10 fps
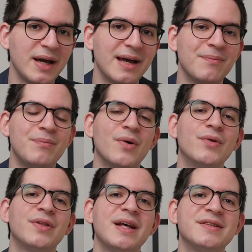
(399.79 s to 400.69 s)
and
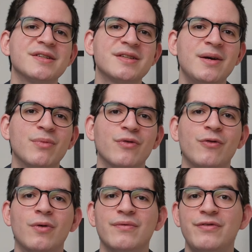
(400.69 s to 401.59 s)
both lenses
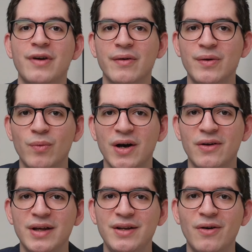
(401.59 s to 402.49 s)
perform very
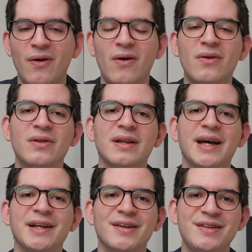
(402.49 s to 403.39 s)
well in all
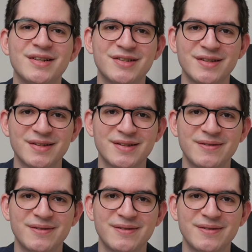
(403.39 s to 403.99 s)
lighting conditions.